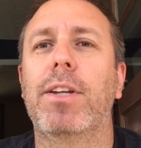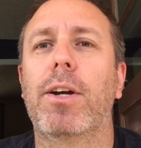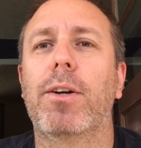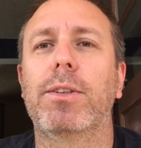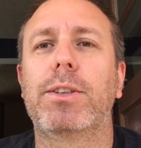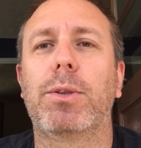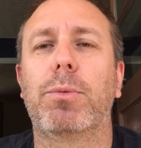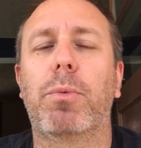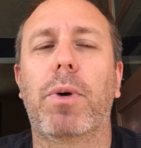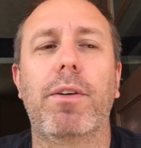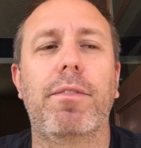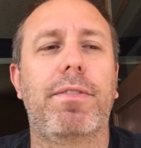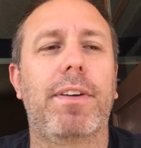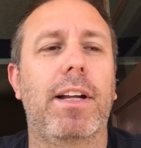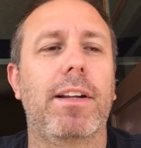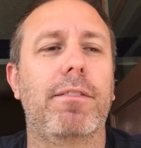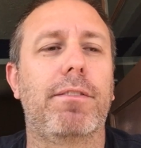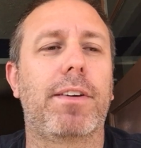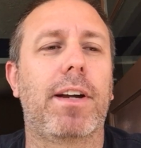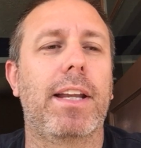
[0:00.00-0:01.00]
notes and one
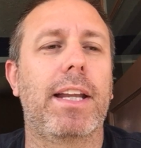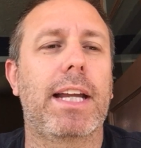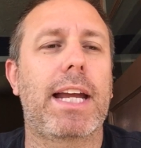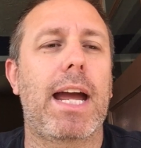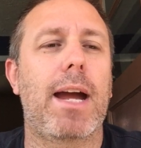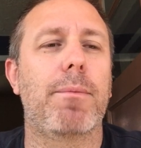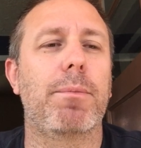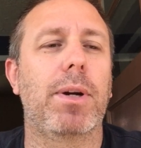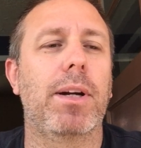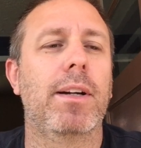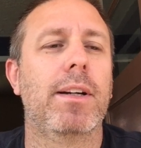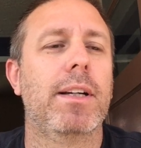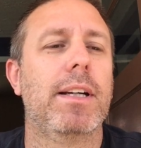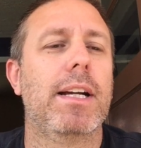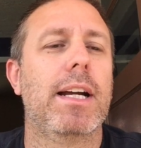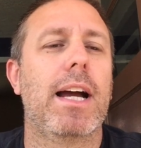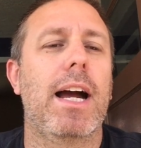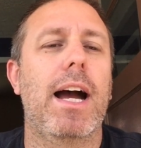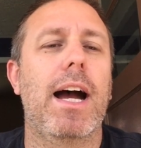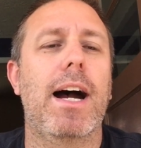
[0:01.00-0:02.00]
fell in front of the camera.
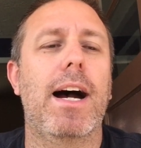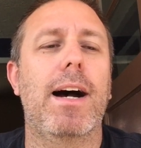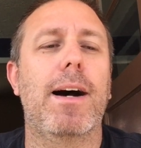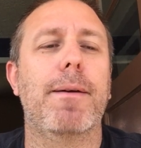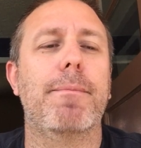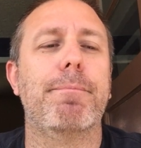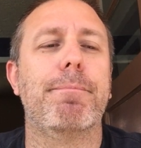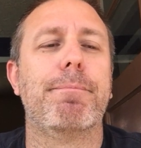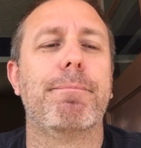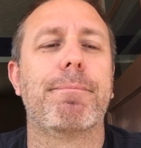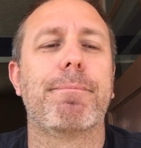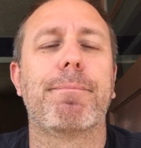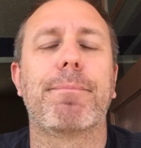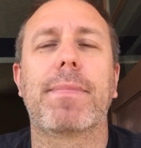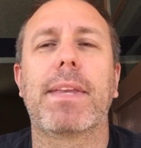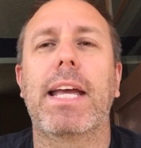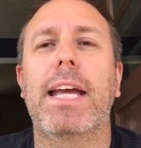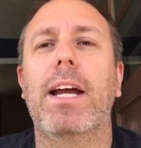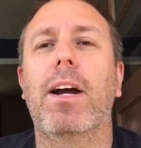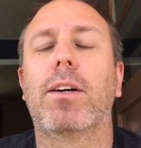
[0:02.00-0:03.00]

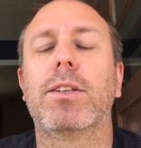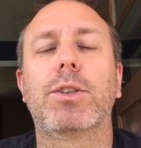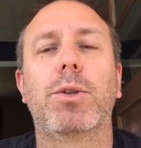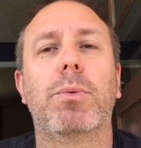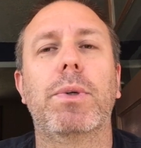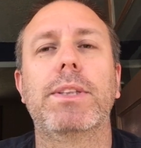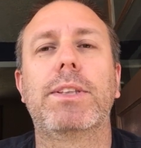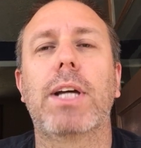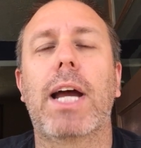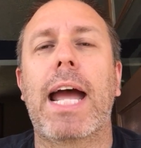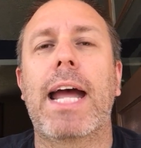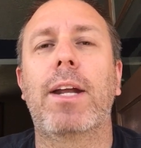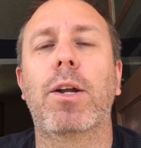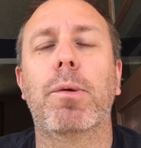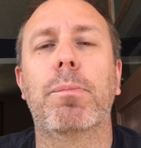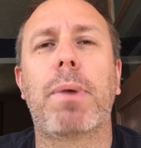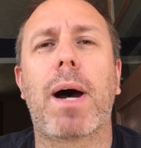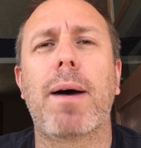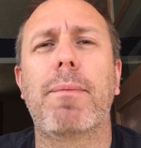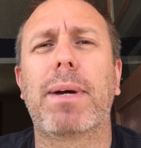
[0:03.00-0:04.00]
He also wants to end
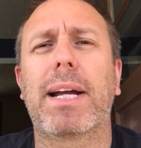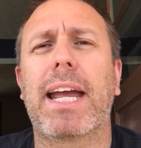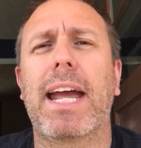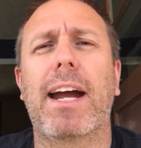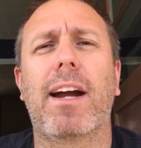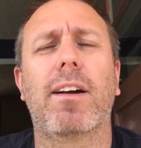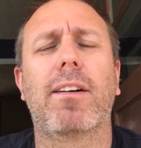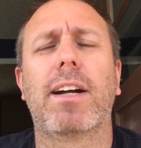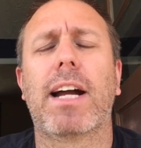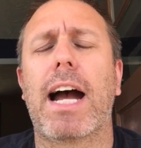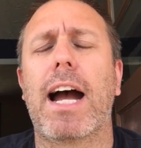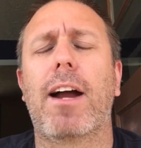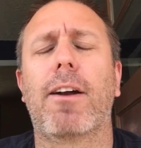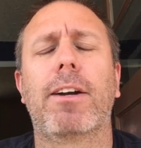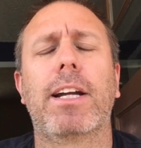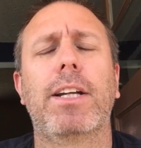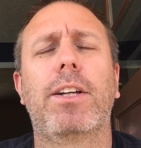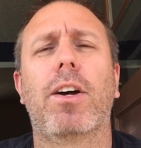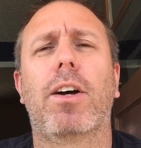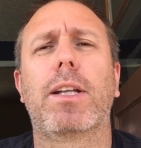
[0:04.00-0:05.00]
Obamacare. I
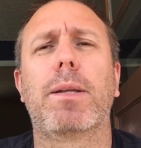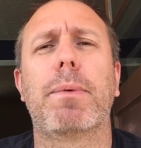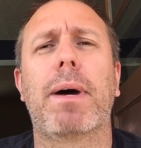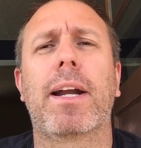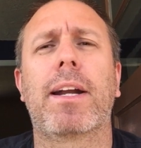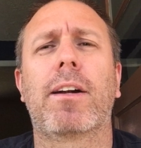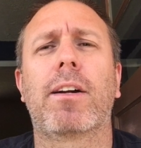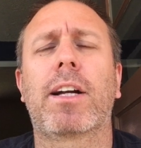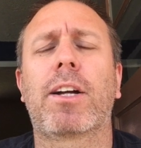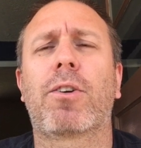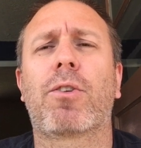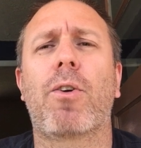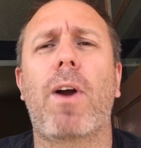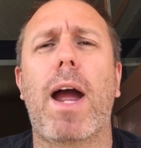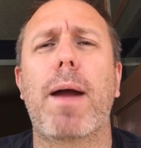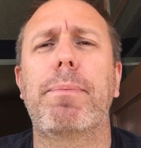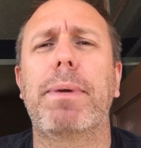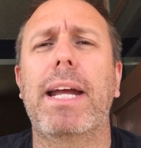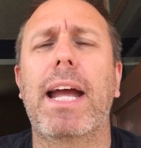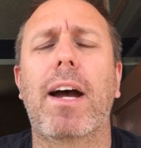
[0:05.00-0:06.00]
already talked about our
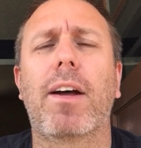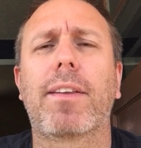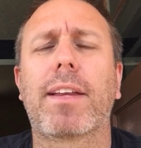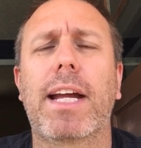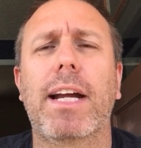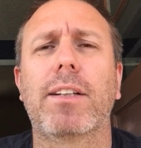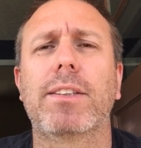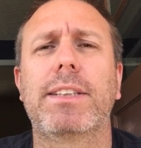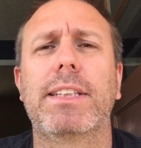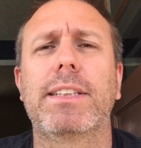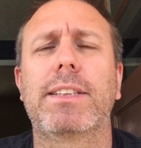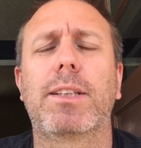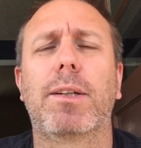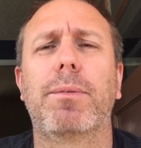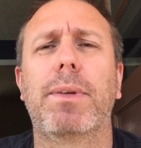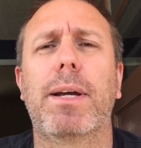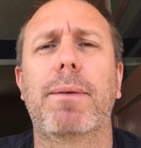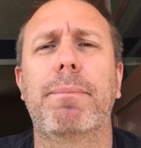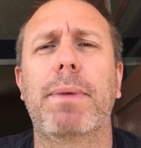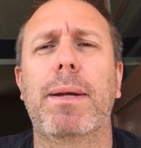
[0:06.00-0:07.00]
crappy healthcare
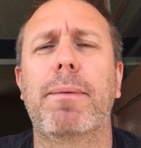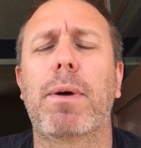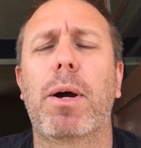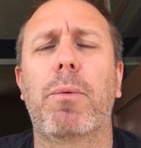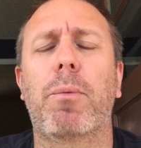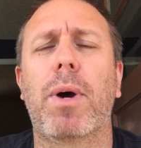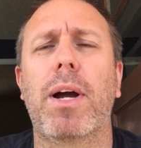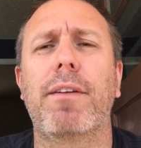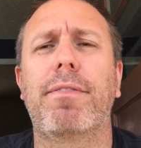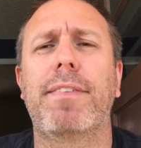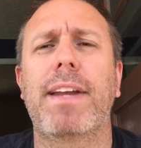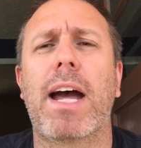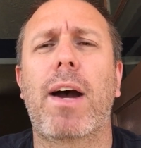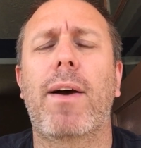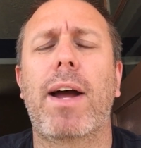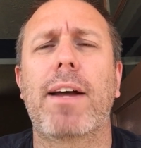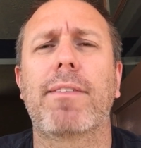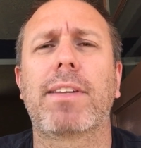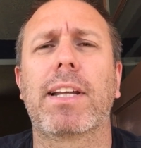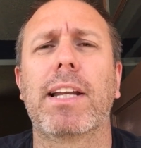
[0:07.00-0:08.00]
system that me and my wife
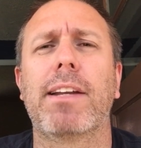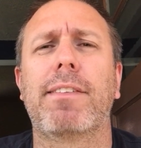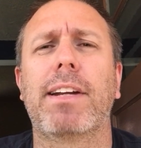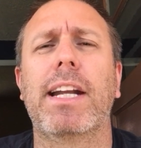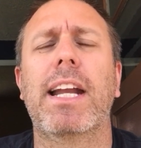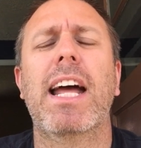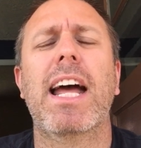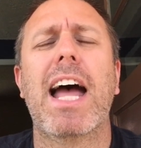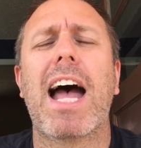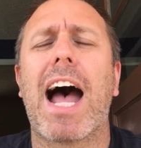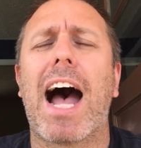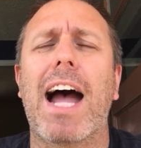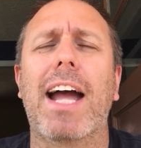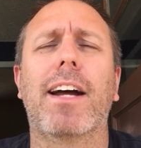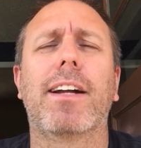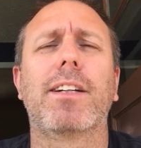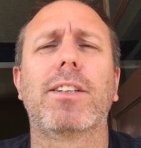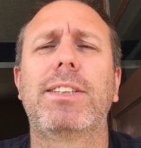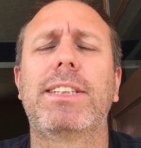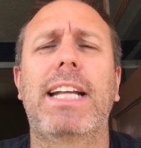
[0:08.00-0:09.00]
now have to live in.
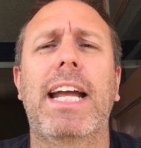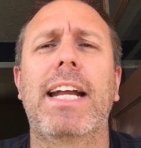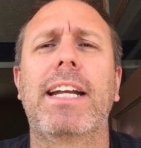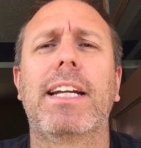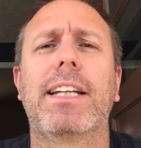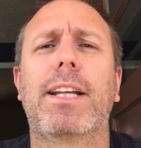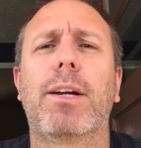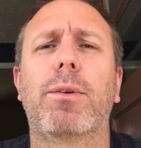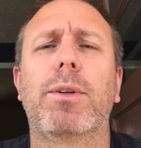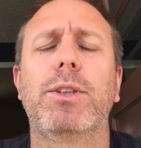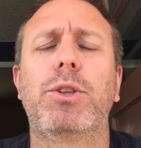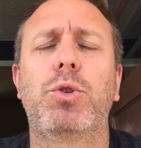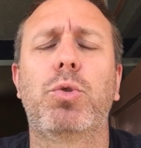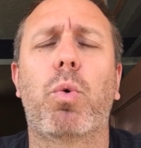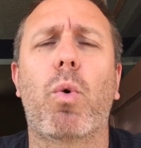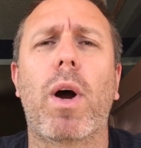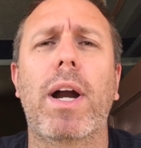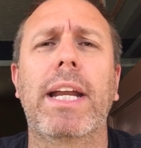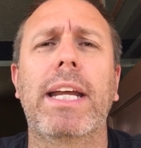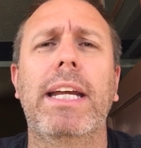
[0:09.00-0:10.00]
I understand that there were
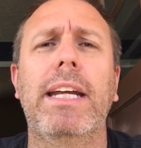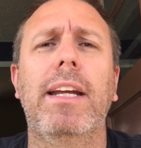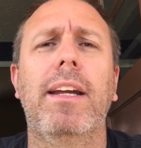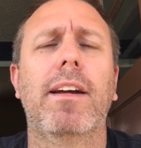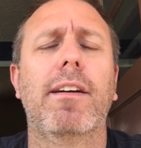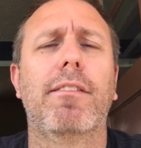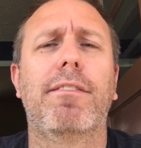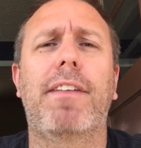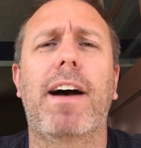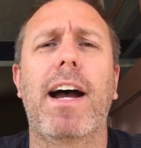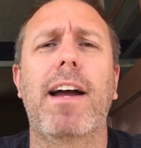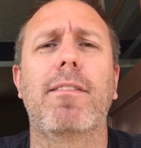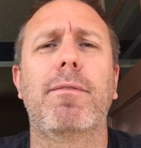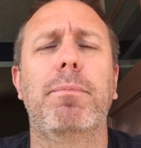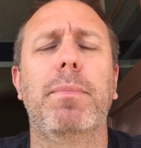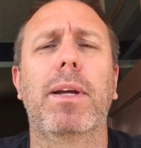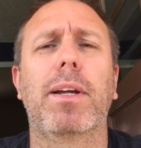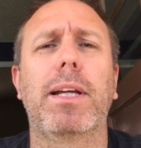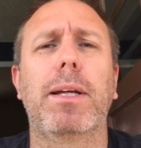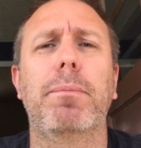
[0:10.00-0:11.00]

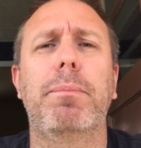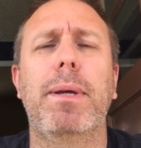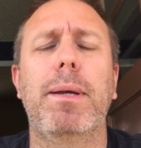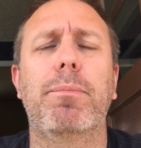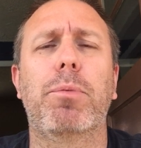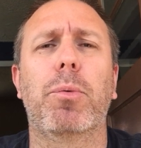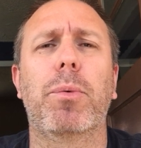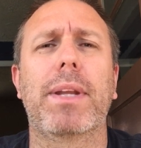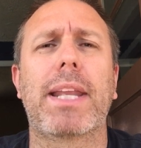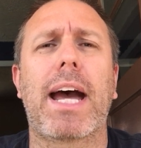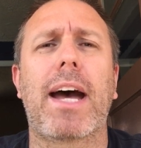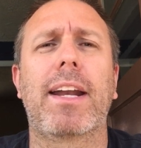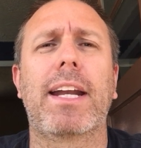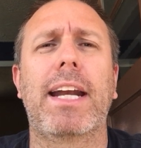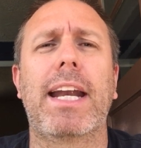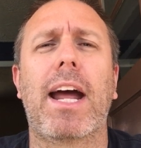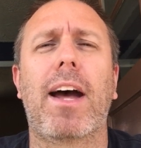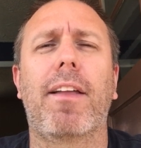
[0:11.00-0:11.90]
25 million people without